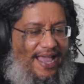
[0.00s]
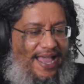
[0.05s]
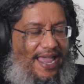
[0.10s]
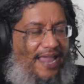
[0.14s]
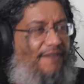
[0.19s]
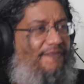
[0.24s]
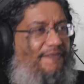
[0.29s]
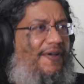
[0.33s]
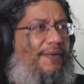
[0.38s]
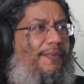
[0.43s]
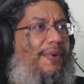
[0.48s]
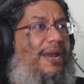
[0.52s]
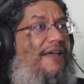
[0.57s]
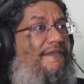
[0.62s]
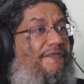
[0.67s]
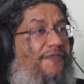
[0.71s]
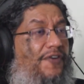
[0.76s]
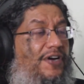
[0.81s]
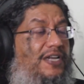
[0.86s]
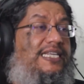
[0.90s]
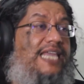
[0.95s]
In fact, when I
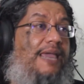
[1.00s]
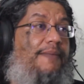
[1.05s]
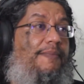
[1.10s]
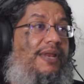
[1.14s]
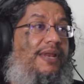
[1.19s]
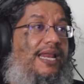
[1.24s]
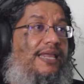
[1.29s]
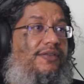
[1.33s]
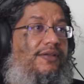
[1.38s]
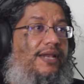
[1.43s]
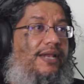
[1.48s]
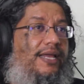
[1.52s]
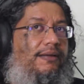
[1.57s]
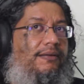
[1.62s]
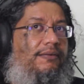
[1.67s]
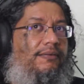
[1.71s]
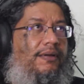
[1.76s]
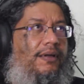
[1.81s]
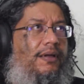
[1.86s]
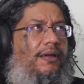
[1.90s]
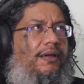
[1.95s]
first came in, I thought like,
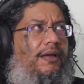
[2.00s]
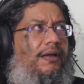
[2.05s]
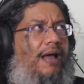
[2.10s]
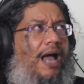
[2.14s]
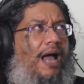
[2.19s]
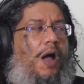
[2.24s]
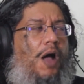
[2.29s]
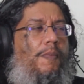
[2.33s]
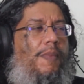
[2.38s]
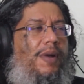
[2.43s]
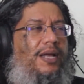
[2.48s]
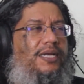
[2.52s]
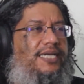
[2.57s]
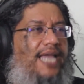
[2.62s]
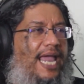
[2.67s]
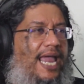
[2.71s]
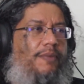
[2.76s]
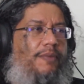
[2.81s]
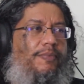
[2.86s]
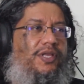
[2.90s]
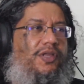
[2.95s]
how much can
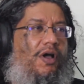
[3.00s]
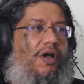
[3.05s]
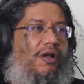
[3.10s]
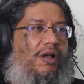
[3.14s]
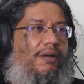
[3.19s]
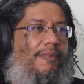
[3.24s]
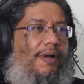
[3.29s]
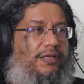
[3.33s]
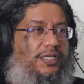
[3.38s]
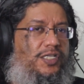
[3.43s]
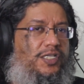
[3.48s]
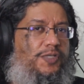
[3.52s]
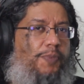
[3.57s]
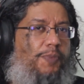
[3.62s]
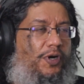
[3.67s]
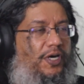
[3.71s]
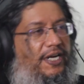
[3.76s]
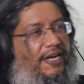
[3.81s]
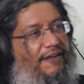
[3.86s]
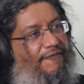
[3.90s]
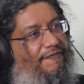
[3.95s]
we talk about
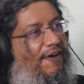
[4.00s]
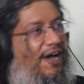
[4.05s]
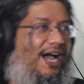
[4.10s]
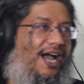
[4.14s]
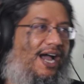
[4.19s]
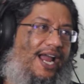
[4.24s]
Spotify?